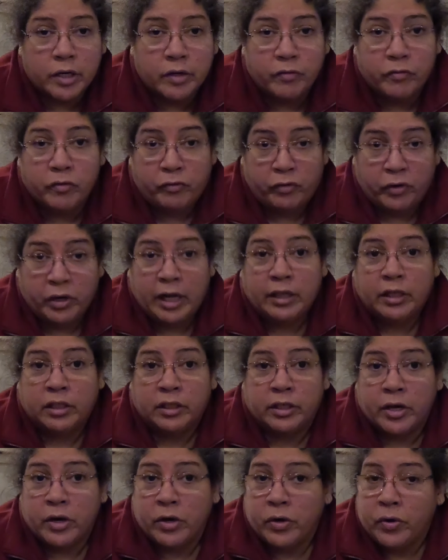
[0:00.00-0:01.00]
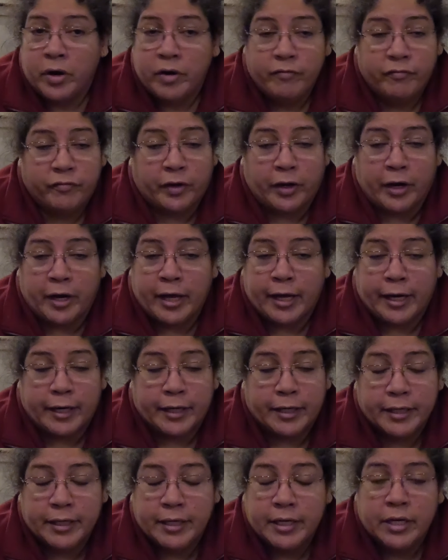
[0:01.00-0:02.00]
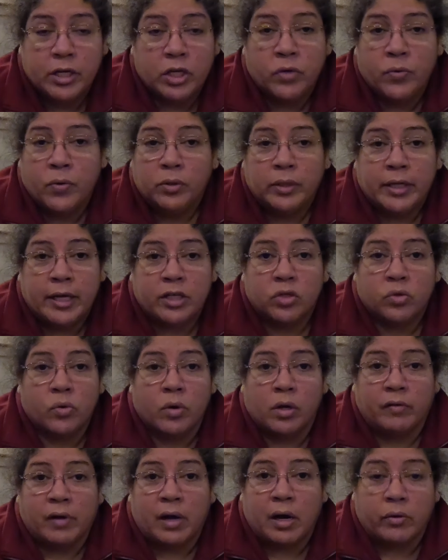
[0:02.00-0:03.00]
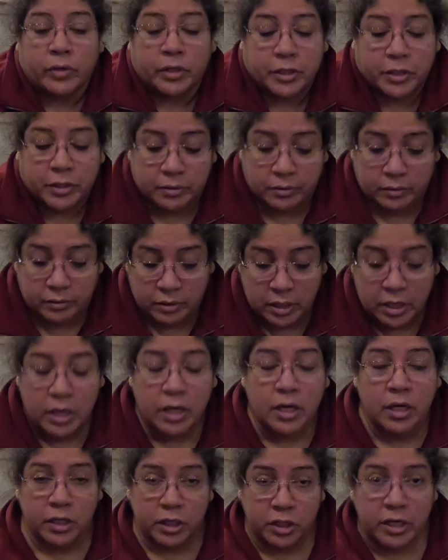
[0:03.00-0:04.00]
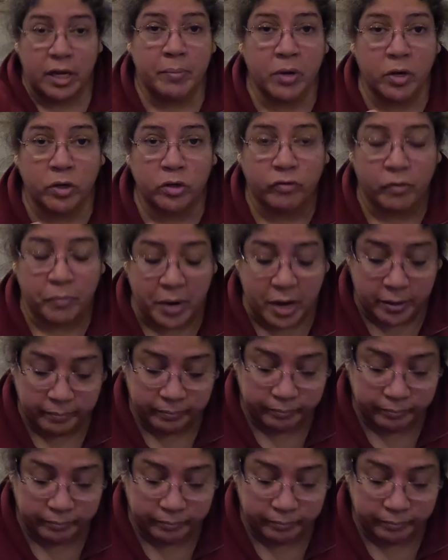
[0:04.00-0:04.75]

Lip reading: If you forget the deodorant, forget it. You won't last 12 hours. Same goes for me.